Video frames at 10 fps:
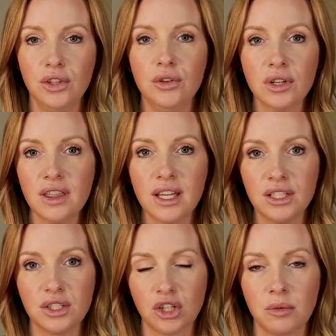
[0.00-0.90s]
you can then
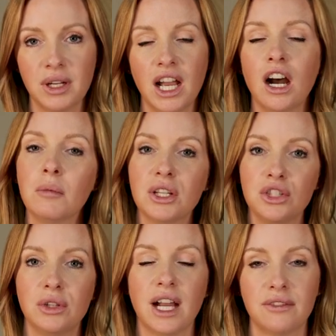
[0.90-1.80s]
determine how much
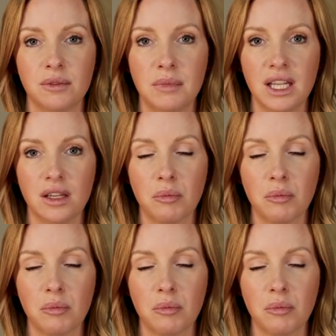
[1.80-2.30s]
you have to make